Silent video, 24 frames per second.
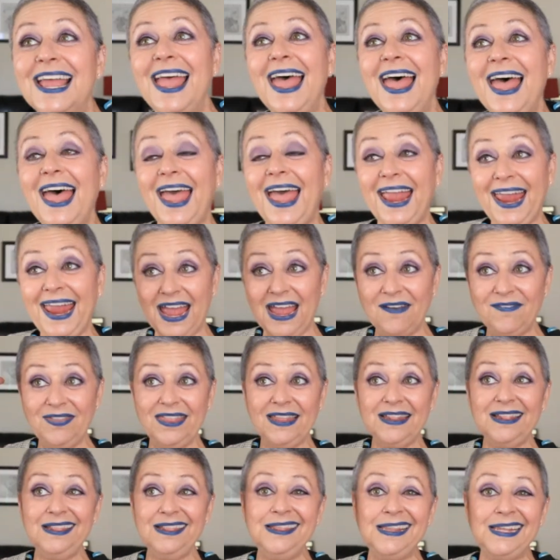I have
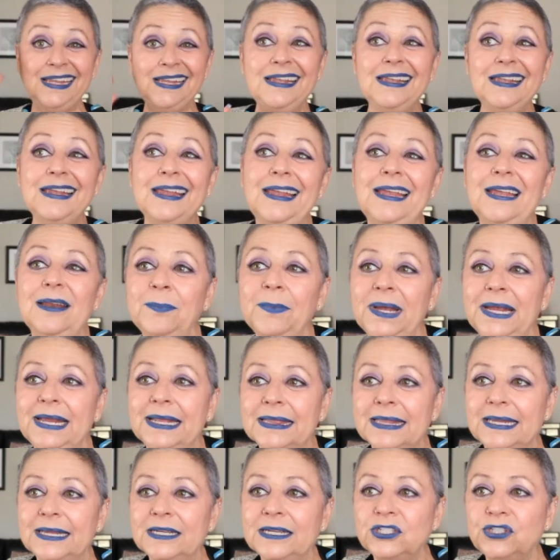the link in my
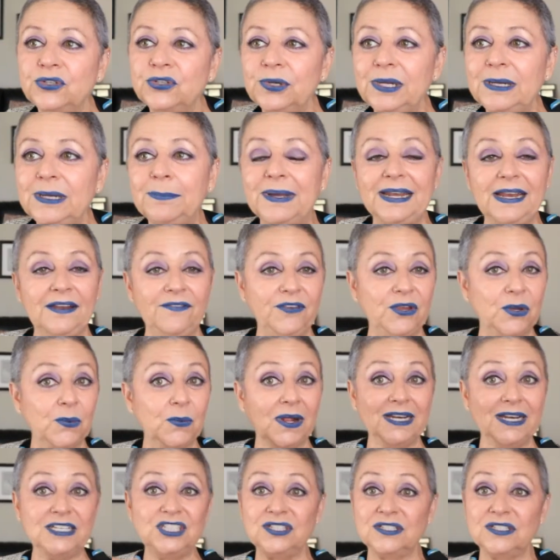Linktree, but if you
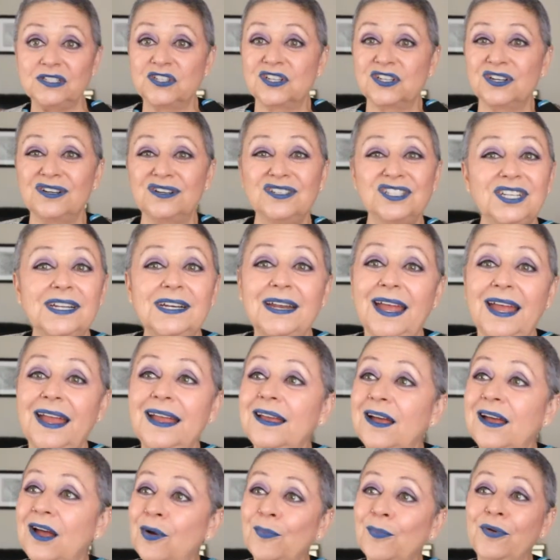want to just search it, I
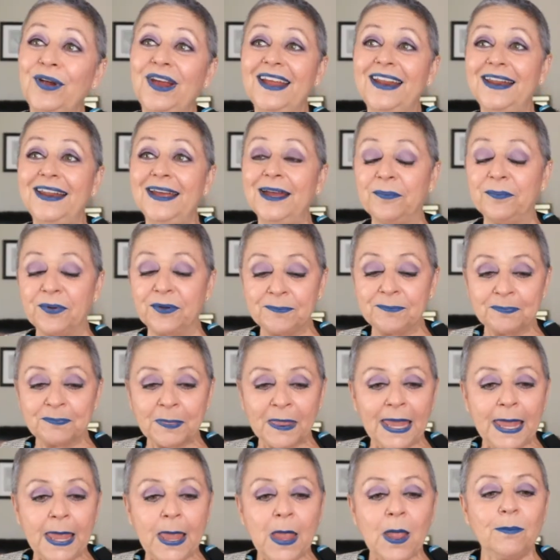come right up.
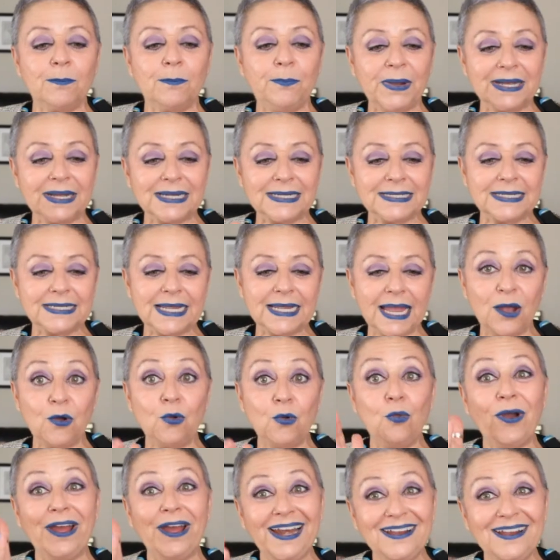But
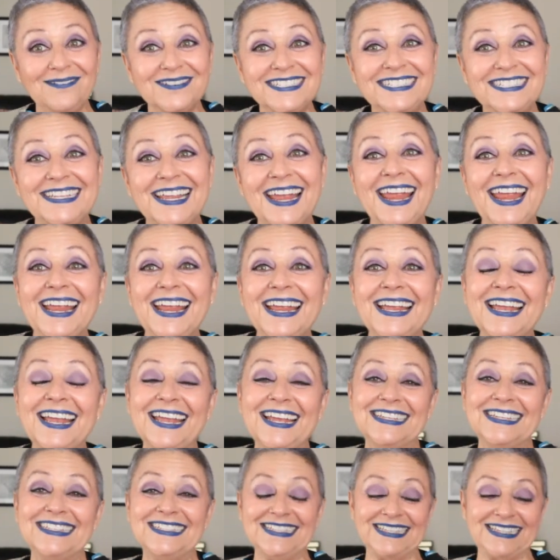what I was saying
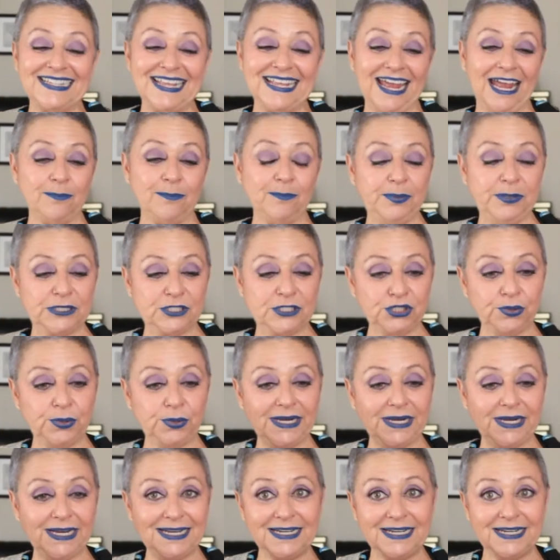is, is that
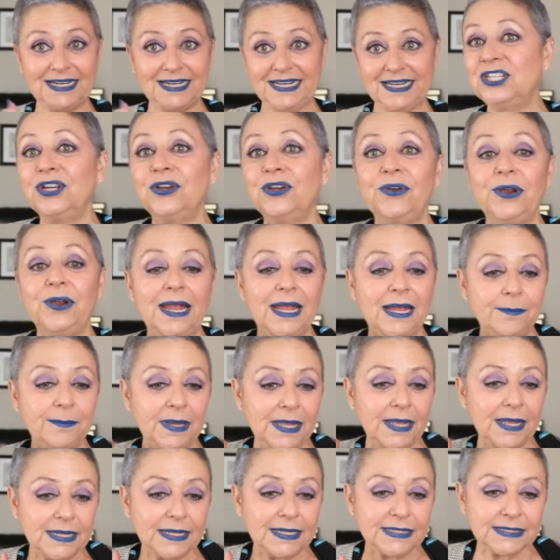between Instagram,
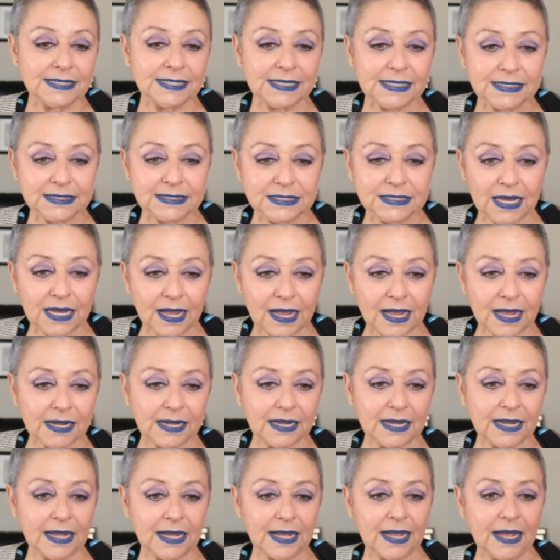
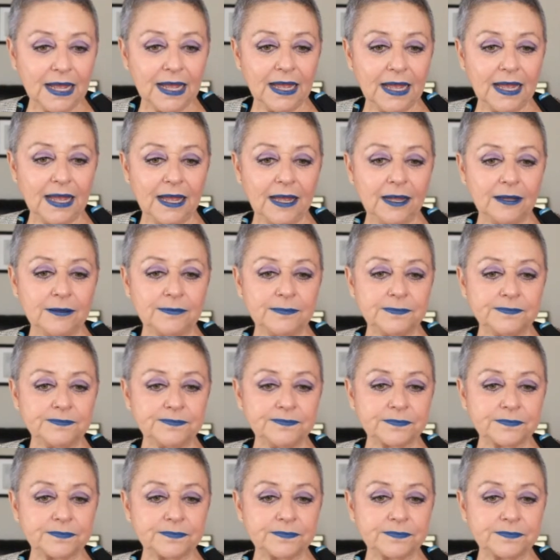TikTok, um,